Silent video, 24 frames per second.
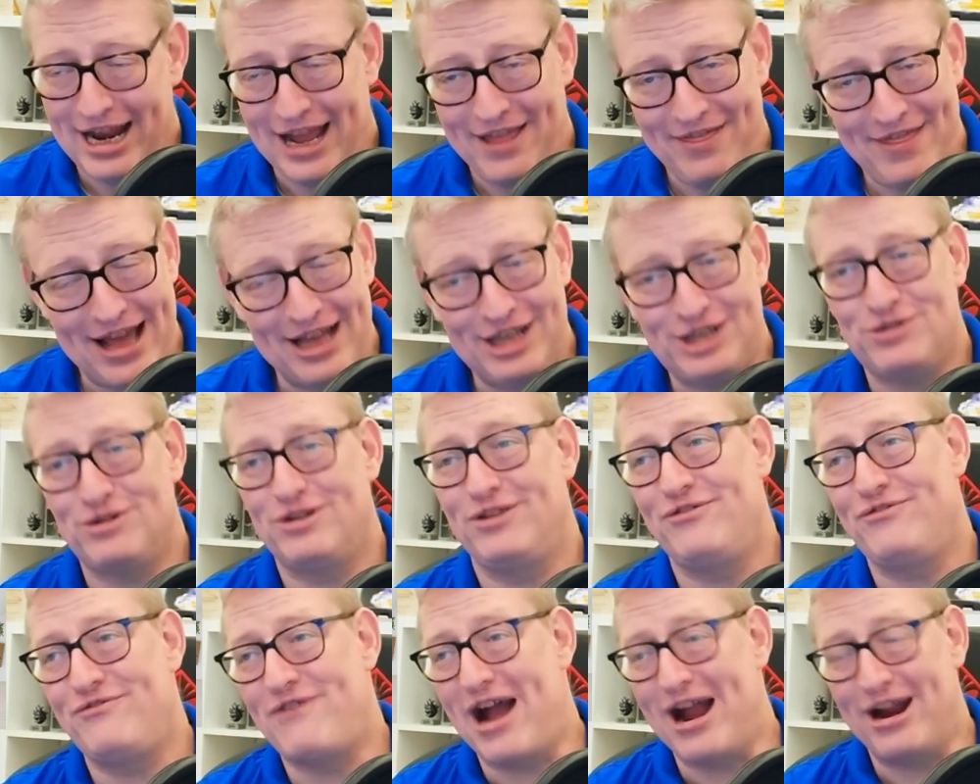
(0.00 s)
And that's where the
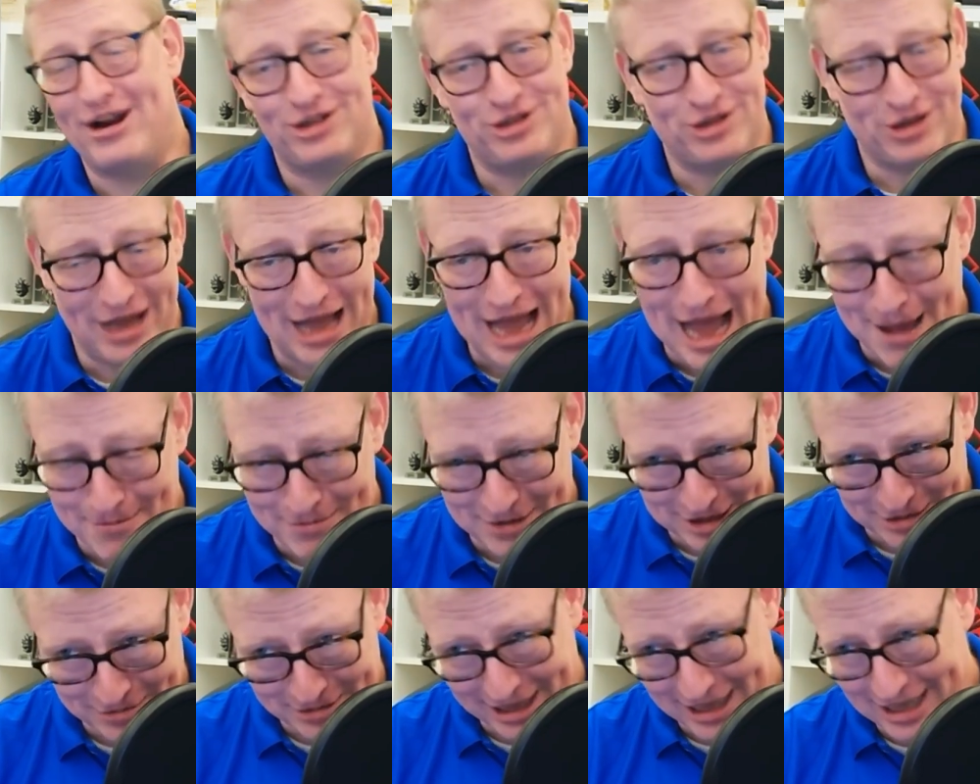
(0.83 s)
fire drill
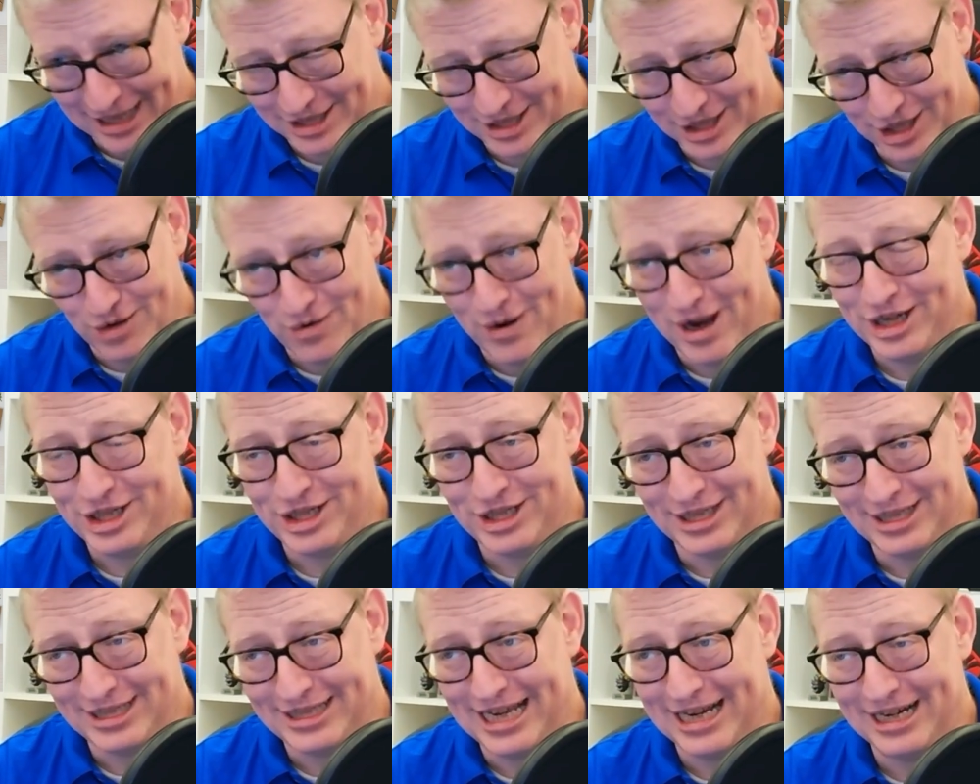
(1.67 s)
happens because the
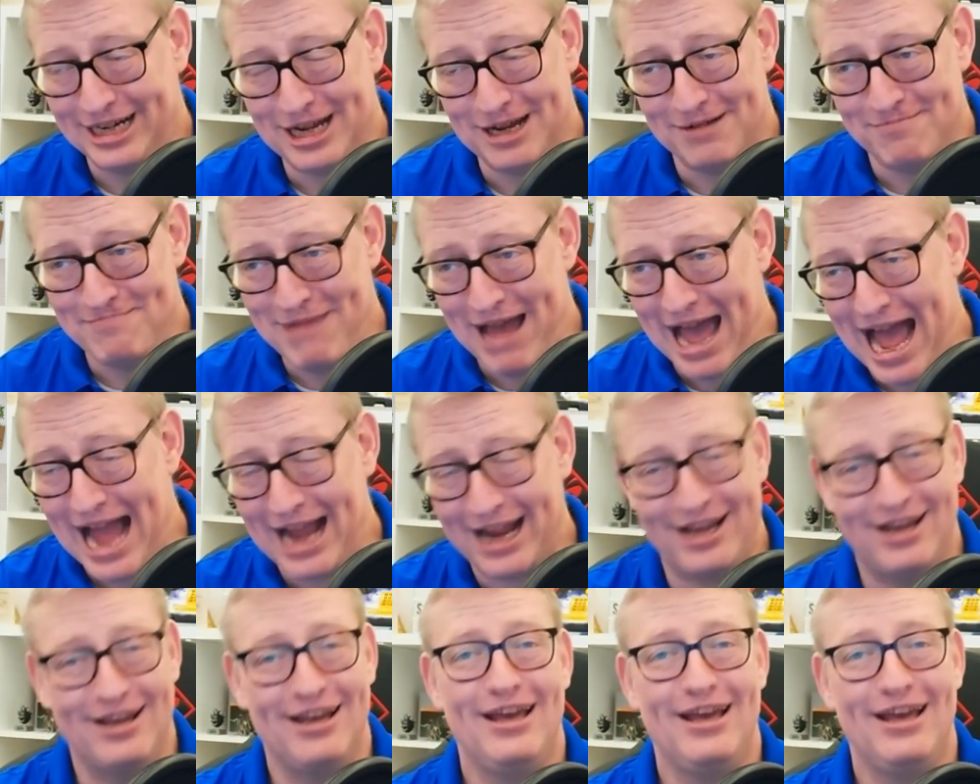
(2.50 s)
questions then come back